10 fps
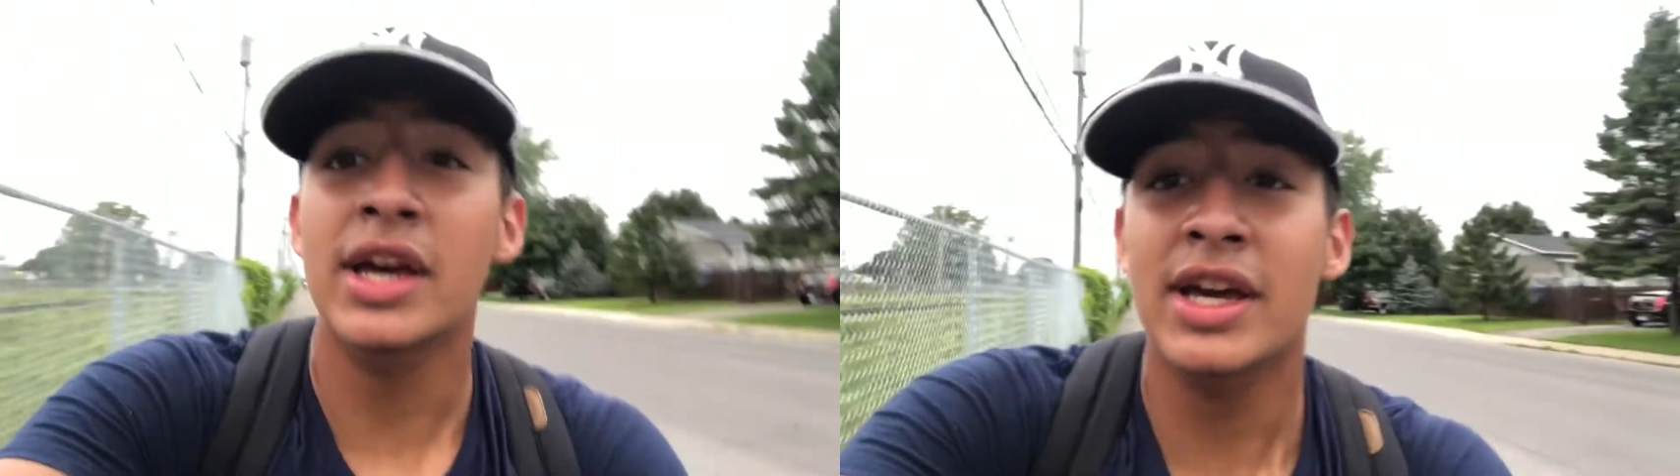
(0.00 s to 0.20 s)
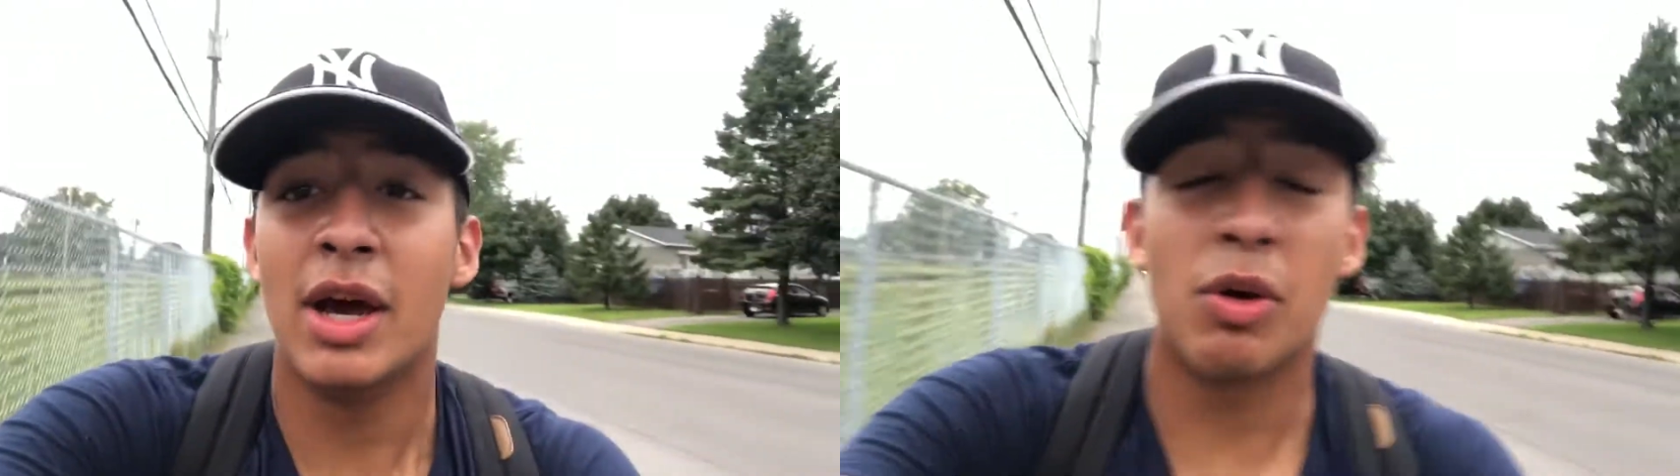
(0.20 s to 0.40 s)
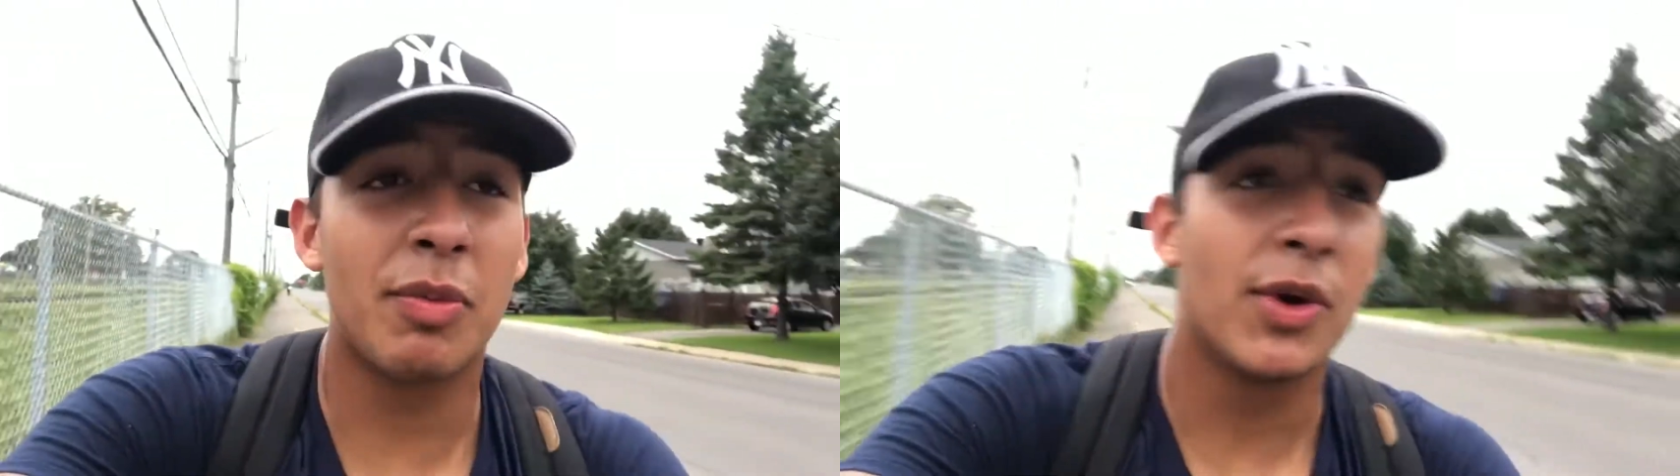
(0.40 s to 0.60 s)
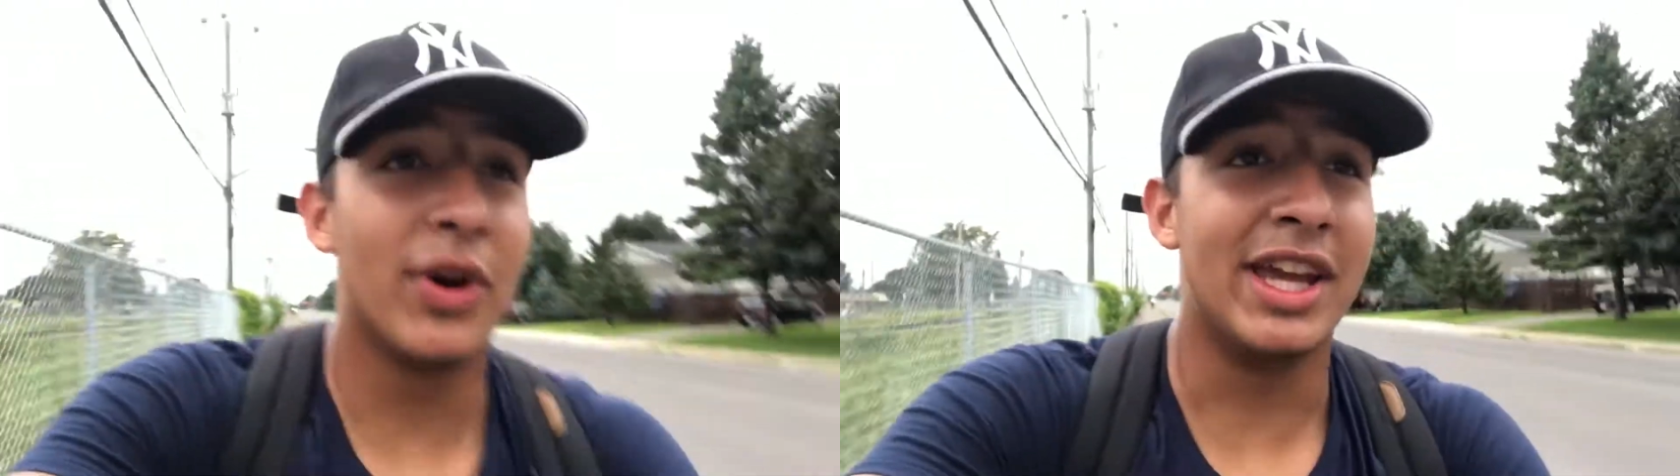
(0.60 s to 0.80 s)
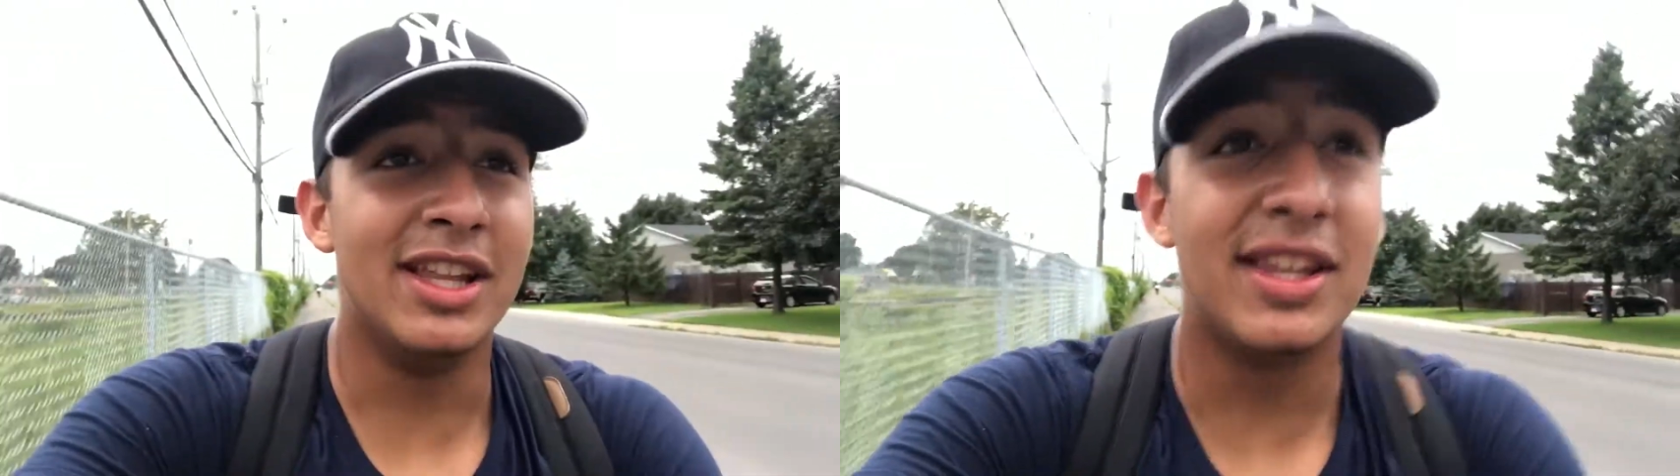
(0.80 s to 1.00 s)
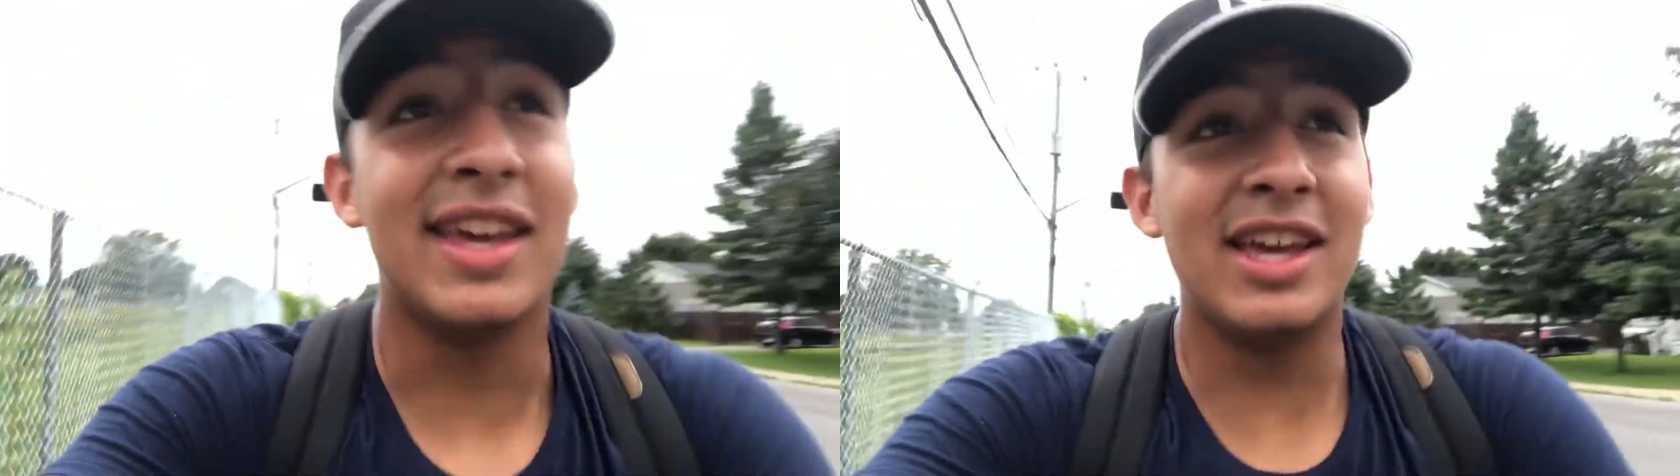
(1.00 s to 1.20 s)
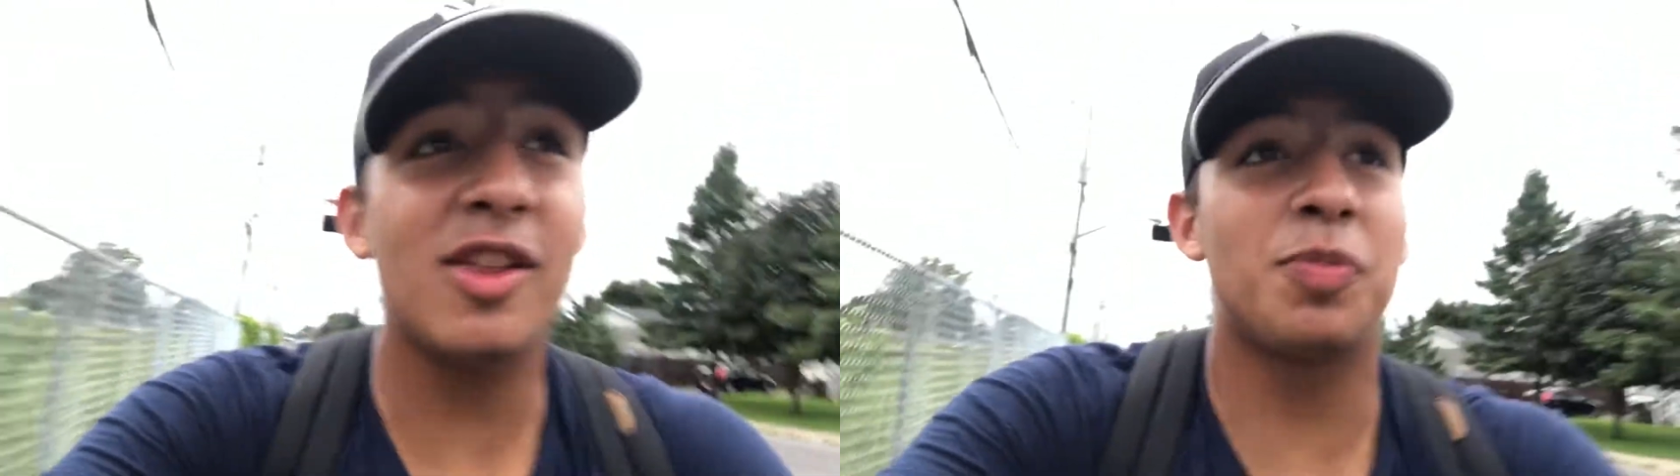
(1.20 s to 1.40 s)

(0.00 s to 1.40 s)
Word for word: And we're gonna be going into his